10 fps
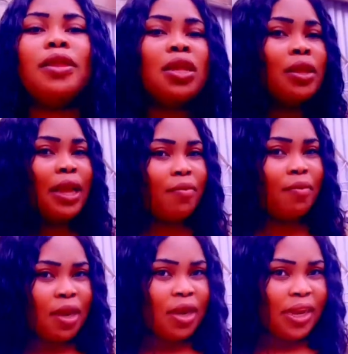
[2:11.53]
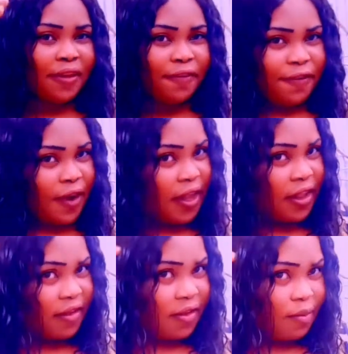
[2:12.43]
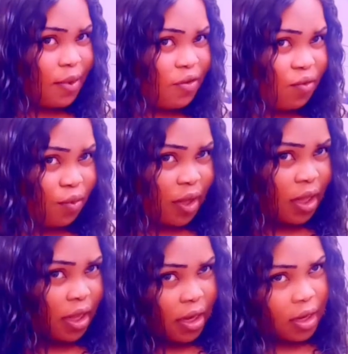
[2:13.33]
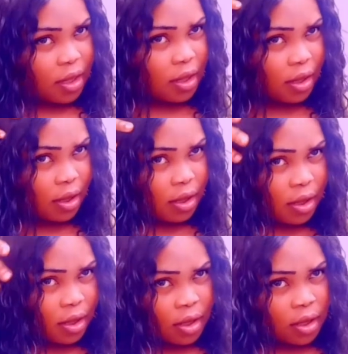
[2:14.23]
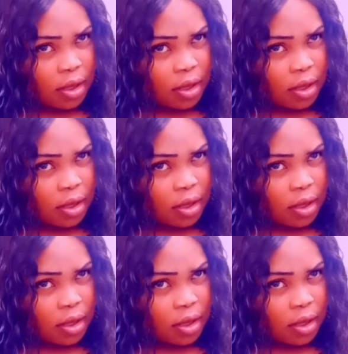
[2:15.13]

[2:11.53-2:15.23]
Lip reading: So guys, I want you to tell me the difference between